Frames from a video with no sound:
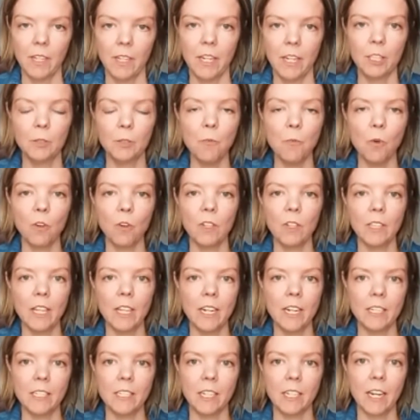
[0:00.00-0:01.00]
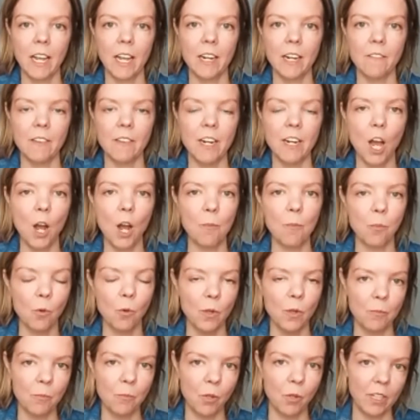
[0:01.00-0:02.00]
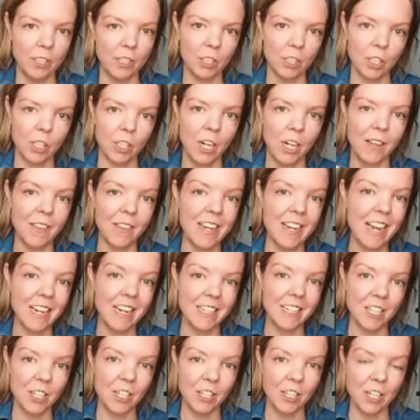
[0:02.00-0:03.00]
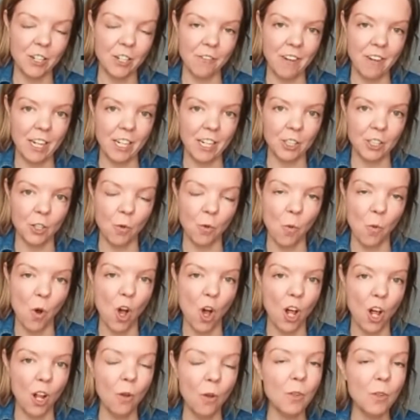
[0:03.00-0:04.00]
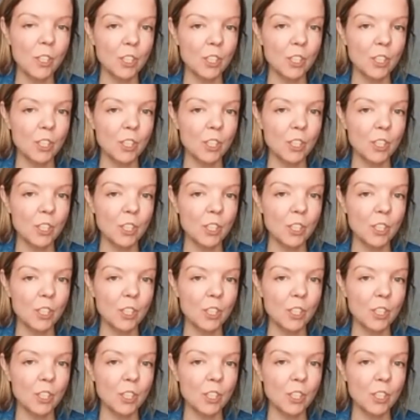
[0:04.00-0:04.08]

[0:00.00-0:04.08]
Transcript: It's more related to kind of an upward pressure on the anterior vaginal wall,